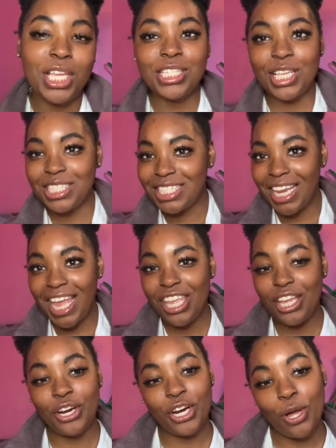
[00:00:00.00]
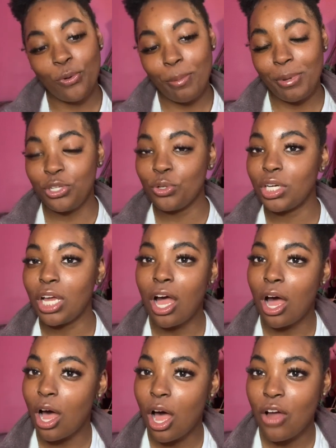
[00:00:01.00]
So today your girl will be doing a
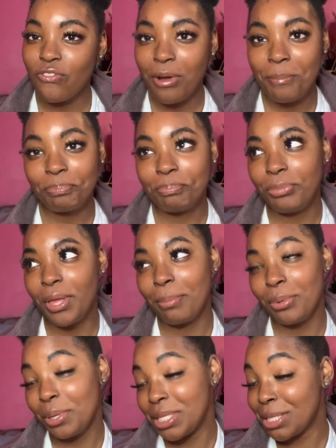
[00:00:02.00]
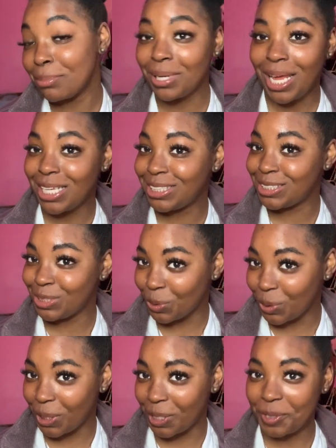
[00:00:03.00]
haul from the beauty supply
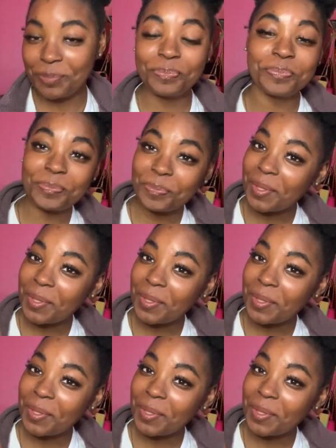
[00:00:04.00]
store.